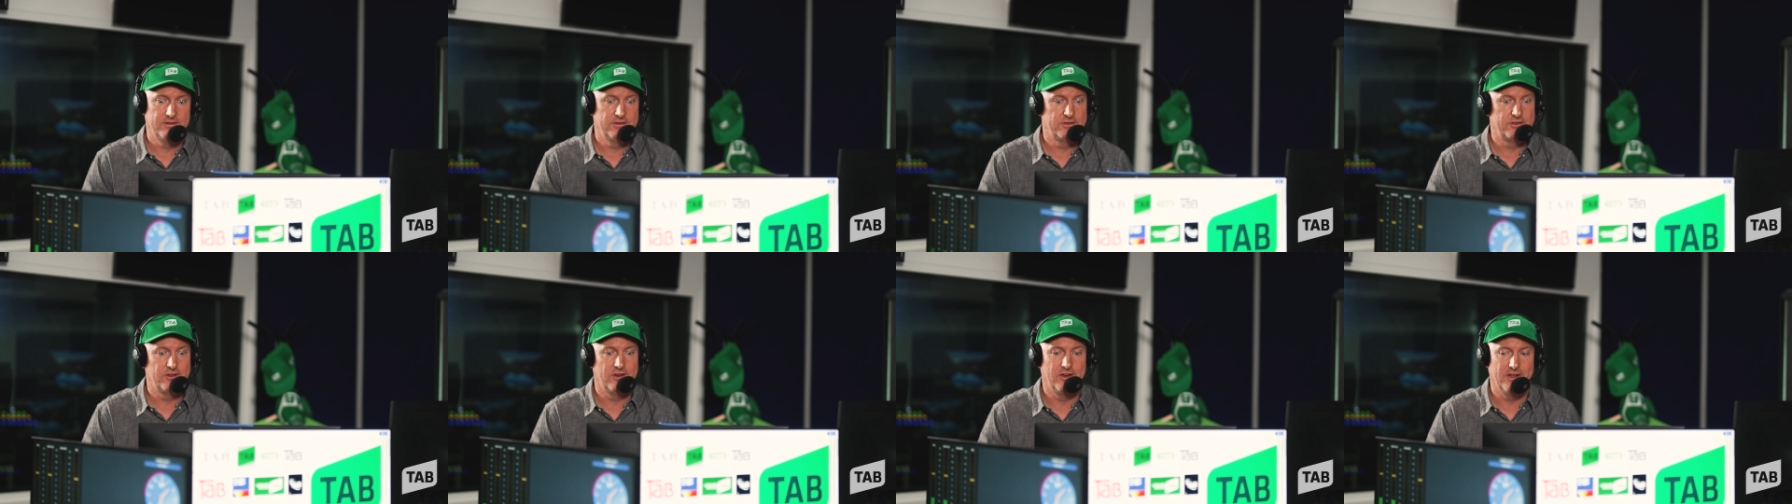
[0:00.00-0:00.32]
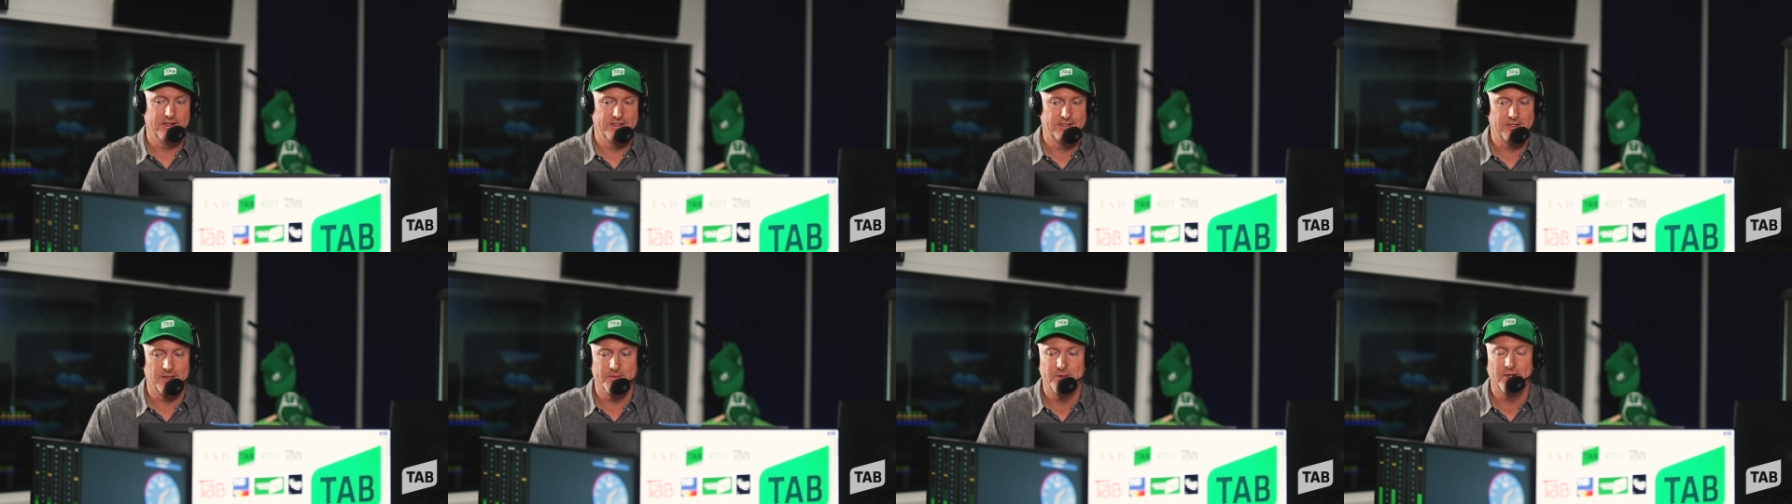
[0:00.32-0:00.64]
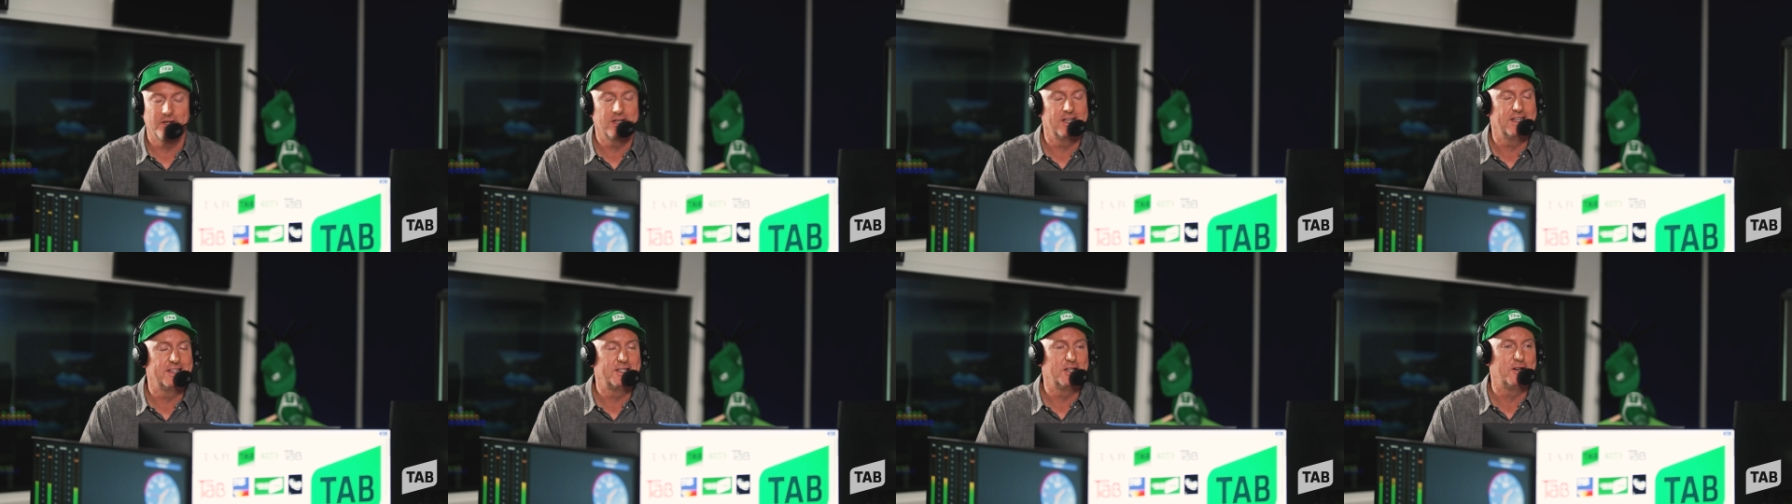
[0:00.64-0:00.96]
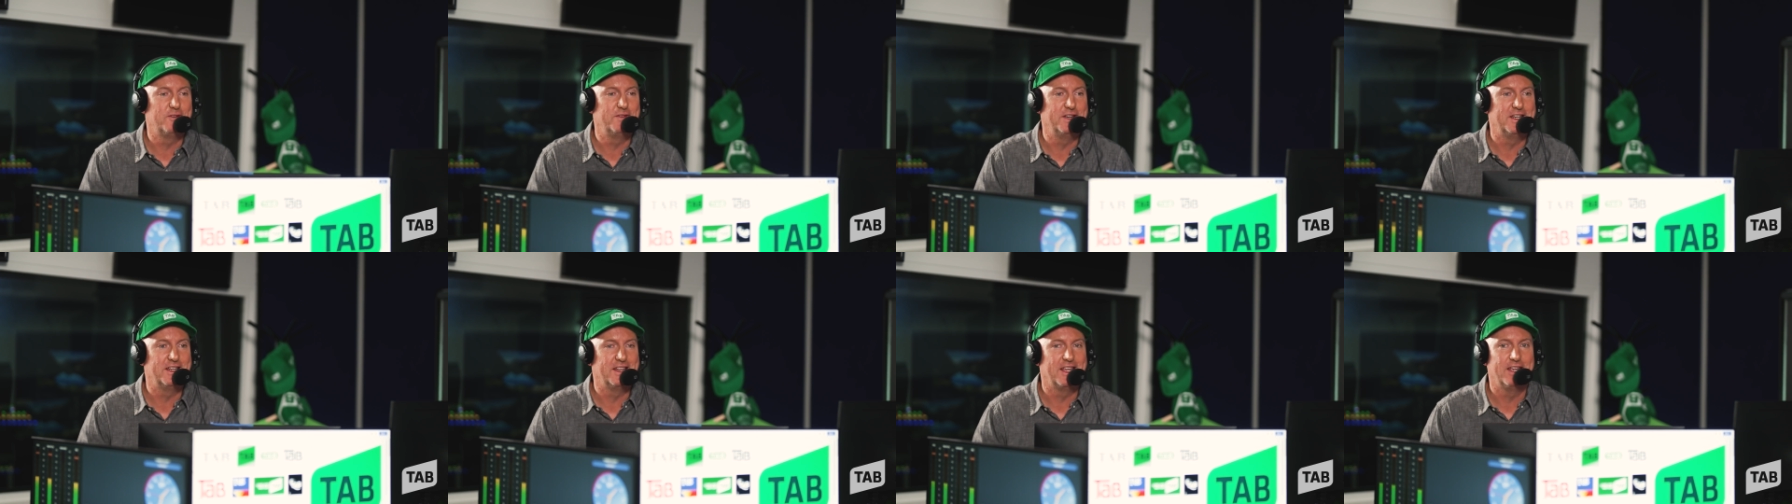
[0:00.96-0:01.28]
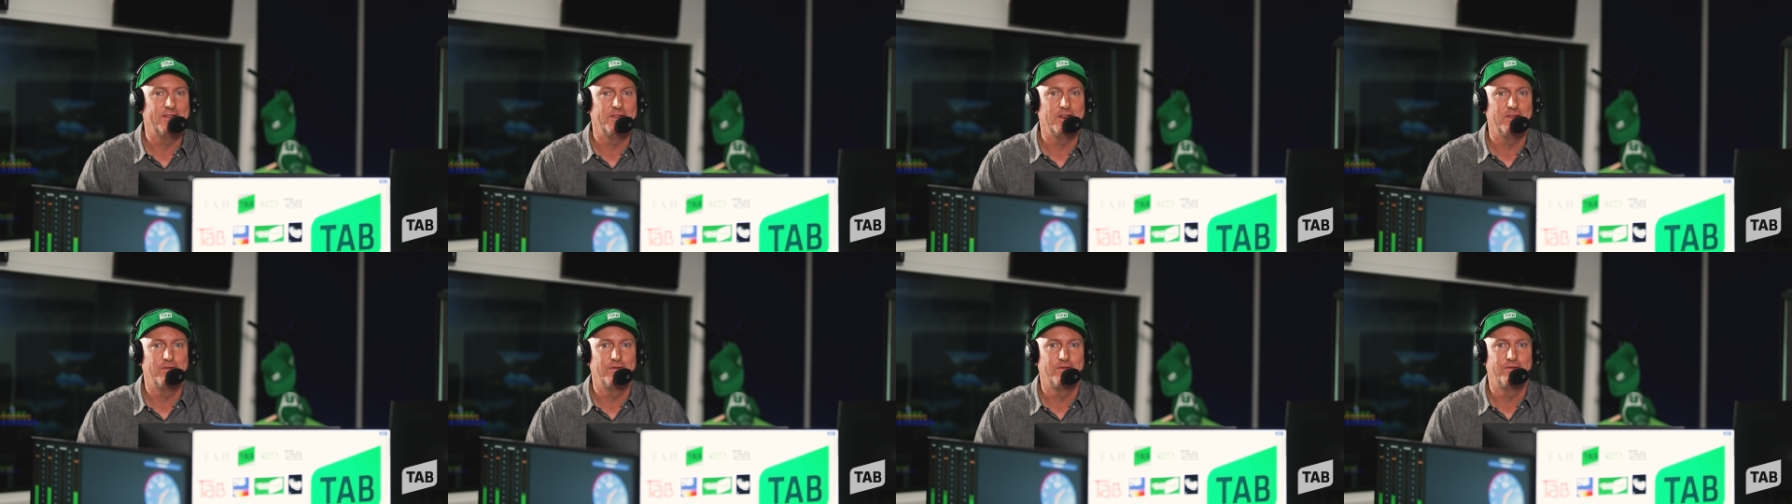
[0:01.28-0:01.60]
That's right. So I'm not going to delve into
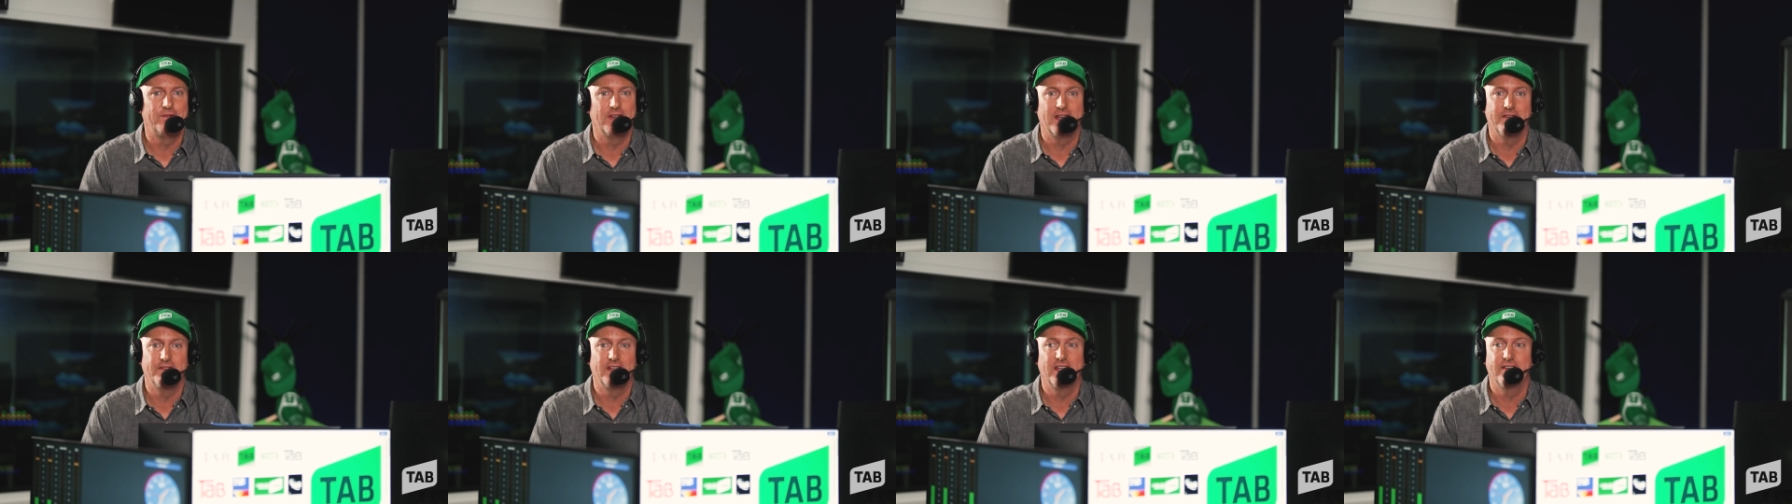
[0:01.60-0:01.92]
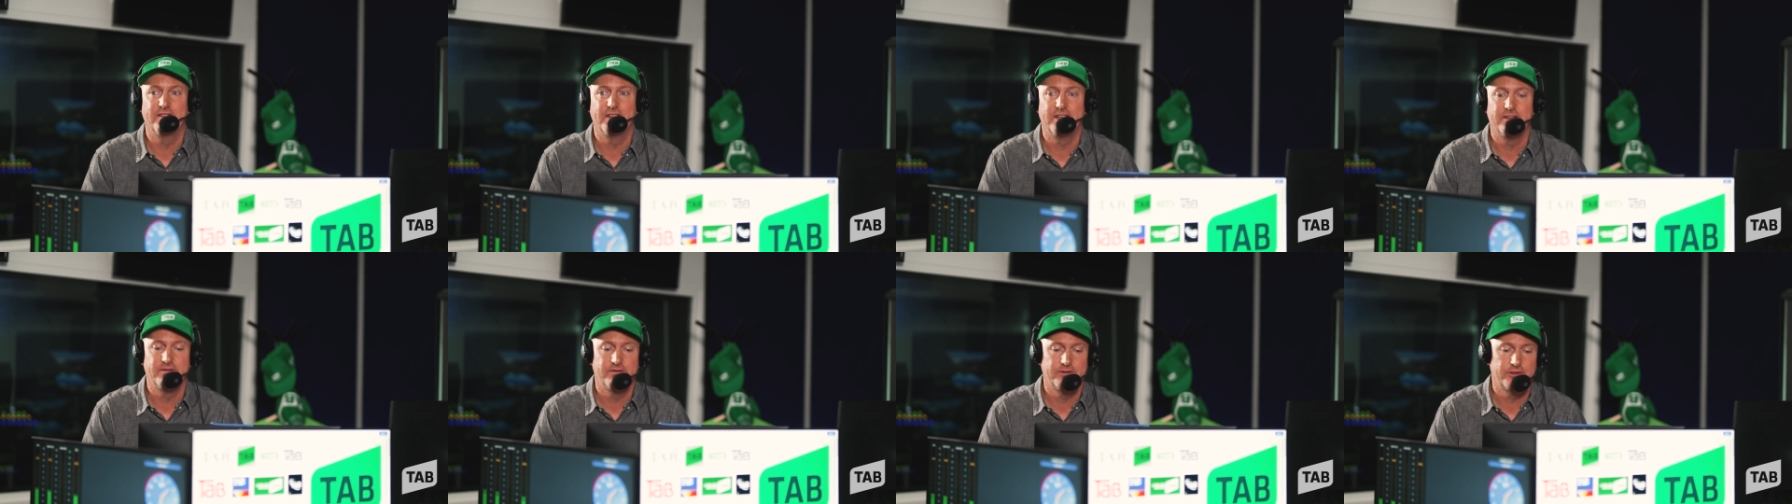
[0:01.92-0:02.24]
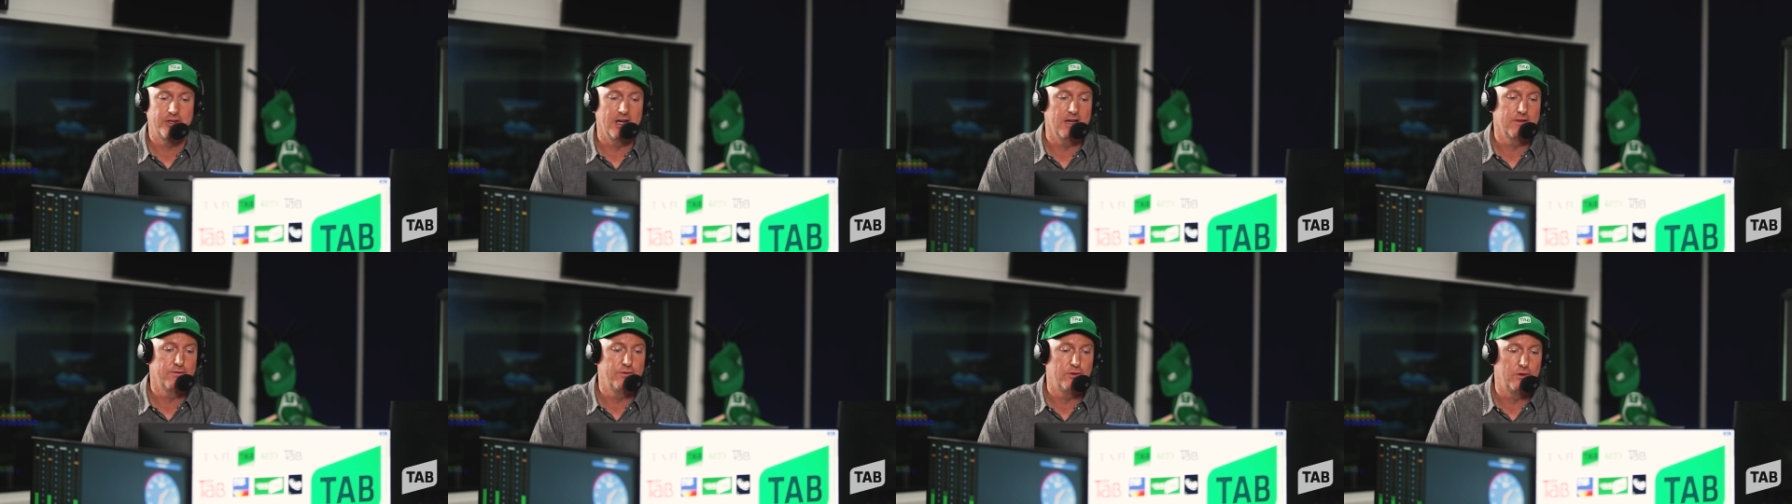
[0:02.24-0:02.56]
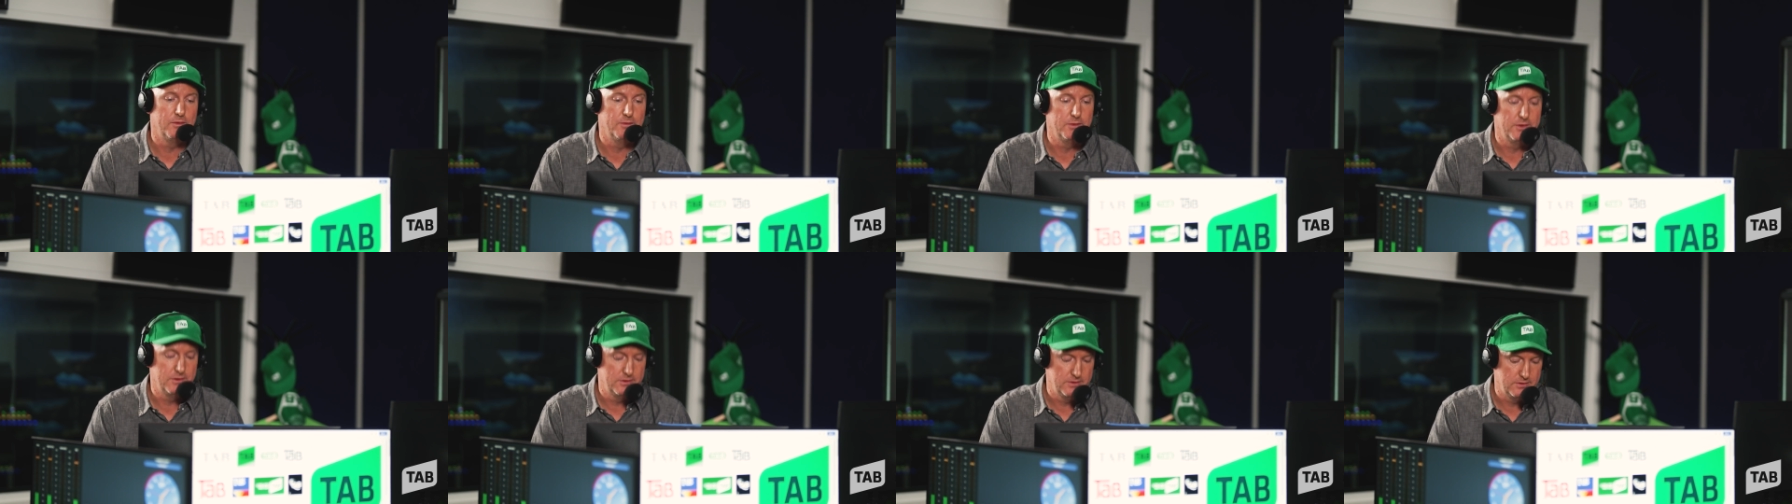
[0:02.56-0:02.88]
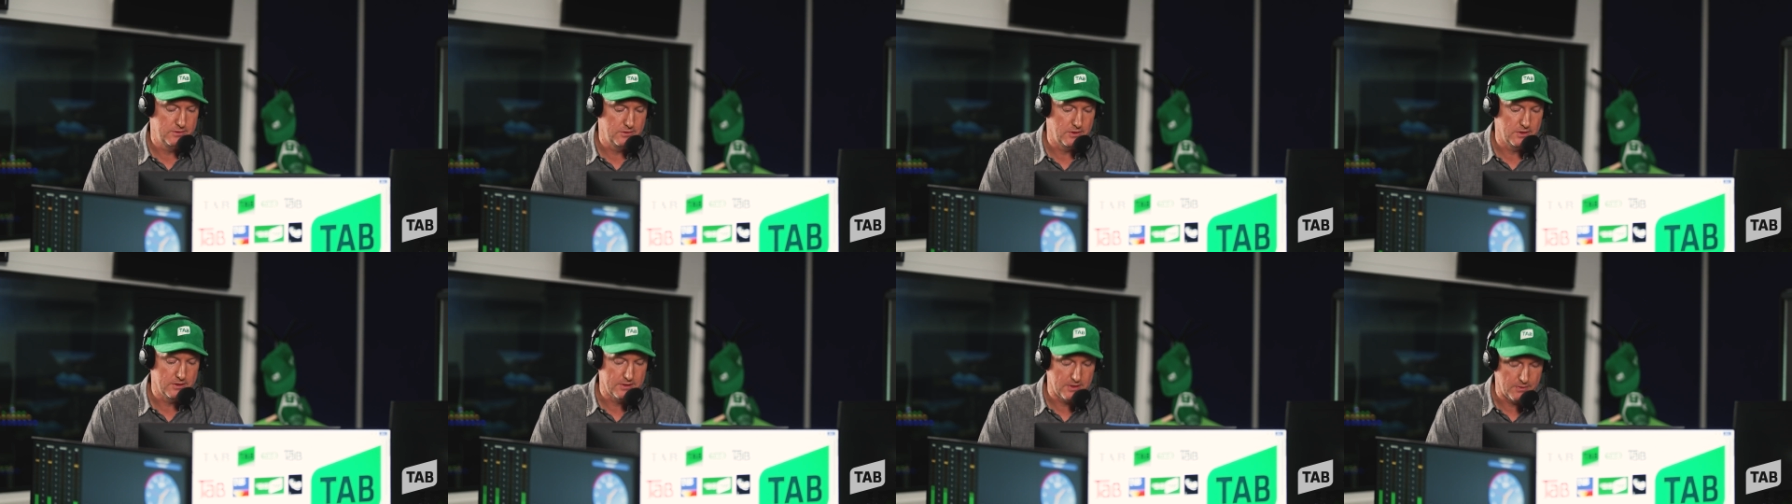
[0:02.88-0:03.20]
the heavy track form.
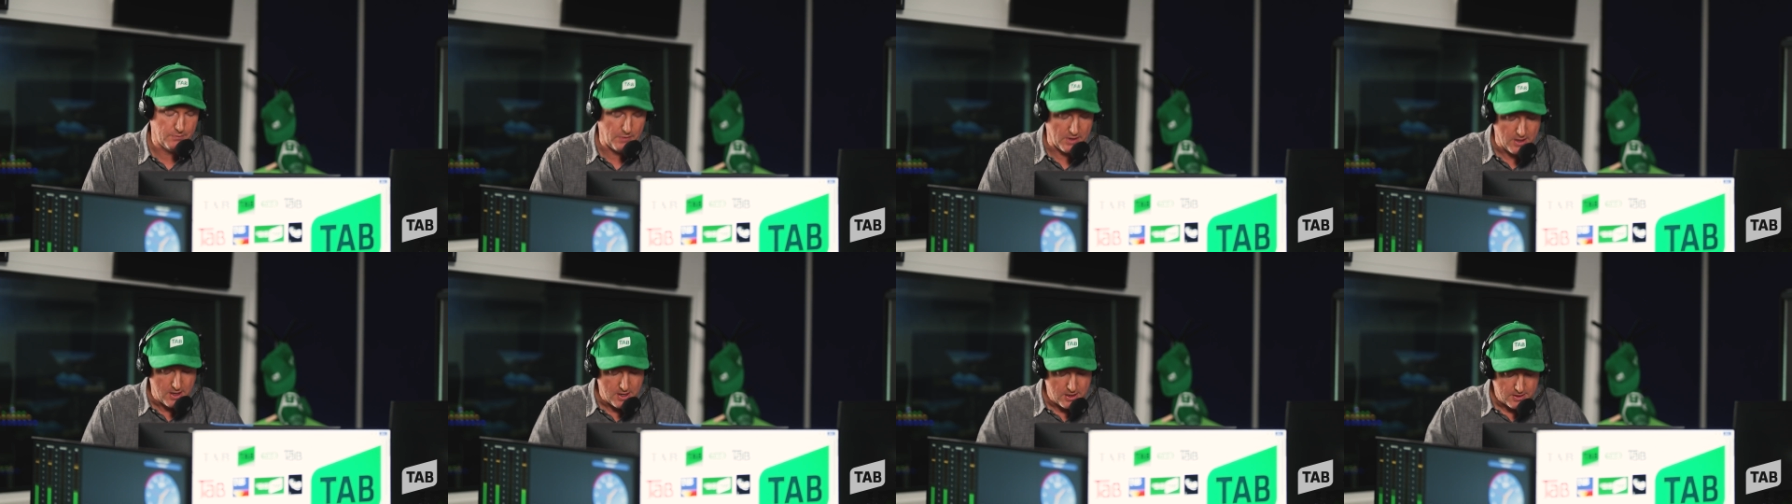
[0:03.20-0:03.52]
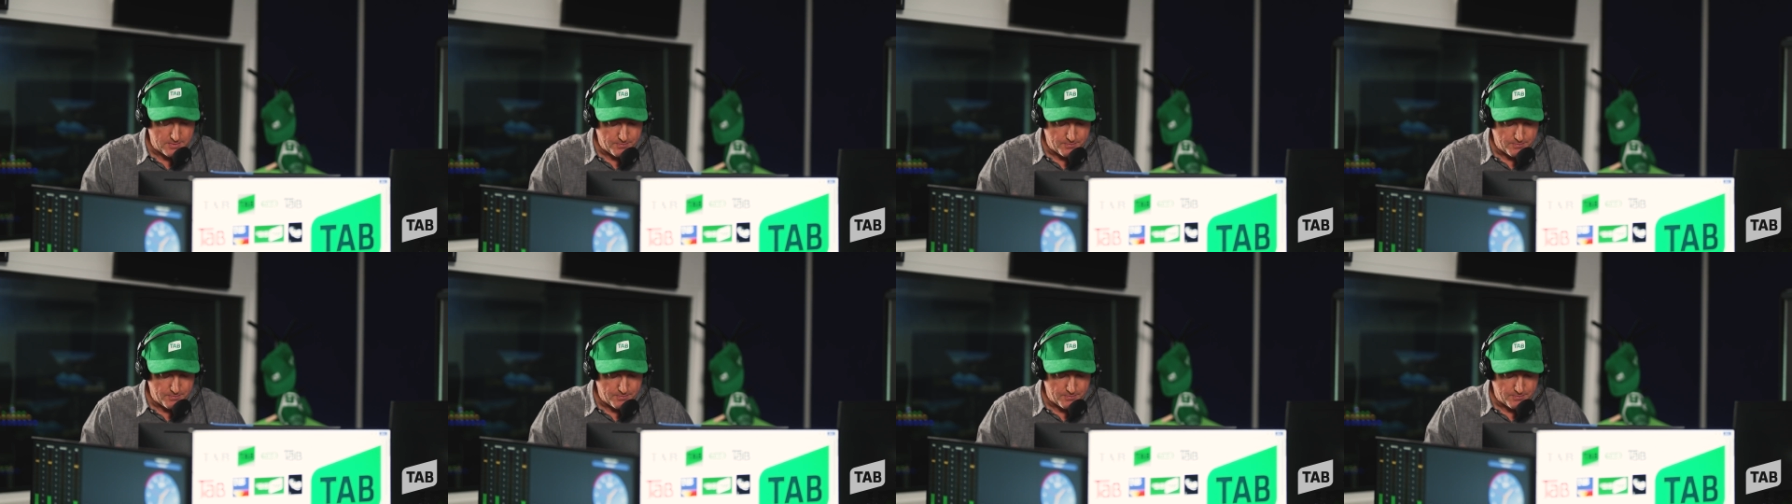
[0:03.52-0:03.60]
Not going to worry.